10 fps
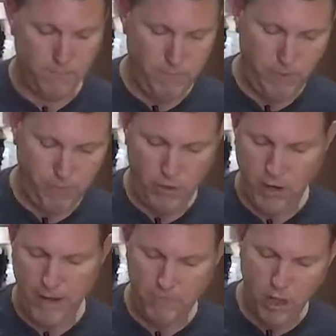If you
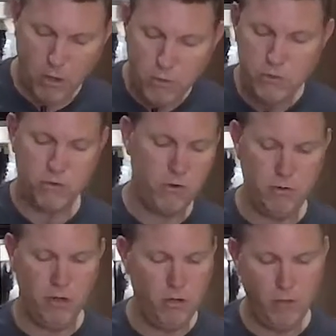don't have those or
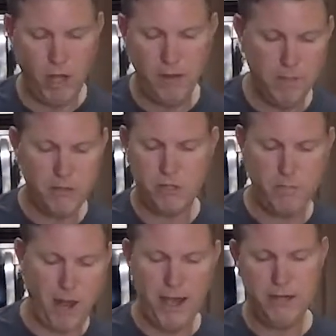you don't like much
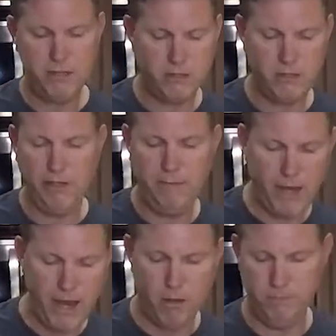spice, leave
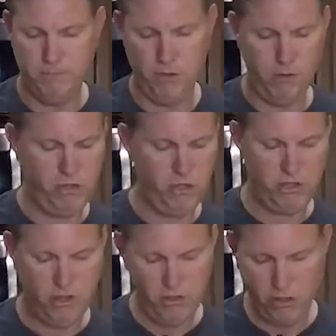it out. Or
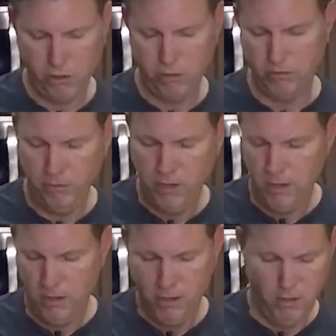just use a little
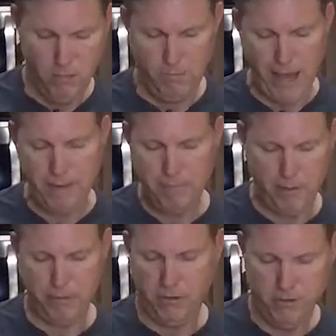black
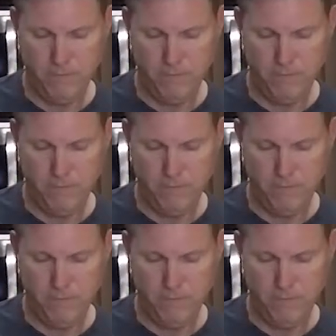pepper.